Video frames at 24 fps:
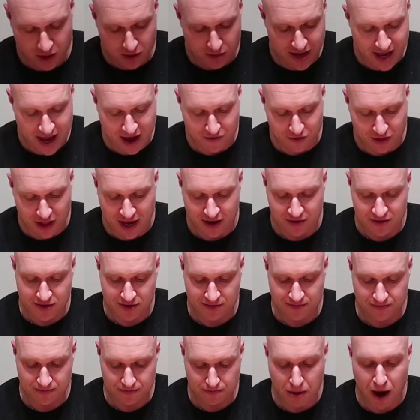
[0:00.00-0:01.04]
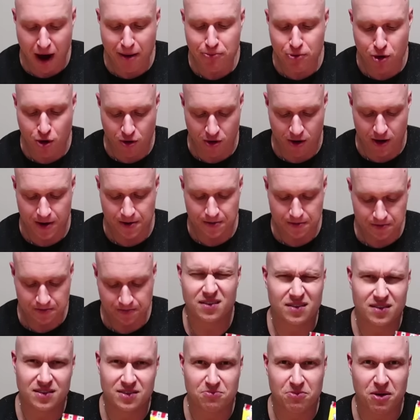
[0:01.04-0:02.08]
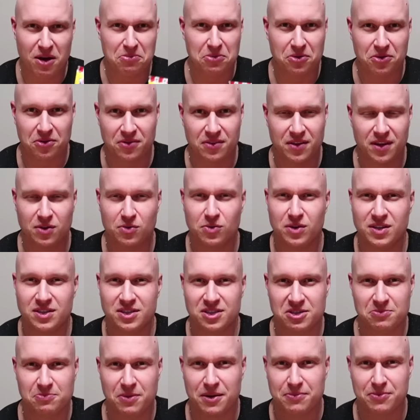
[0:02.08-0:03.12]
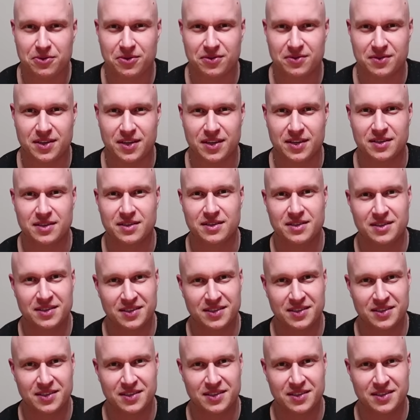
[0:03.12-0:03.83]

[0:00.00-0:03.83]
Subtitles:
What do we have left? Popcorn. What is this popcorn thing?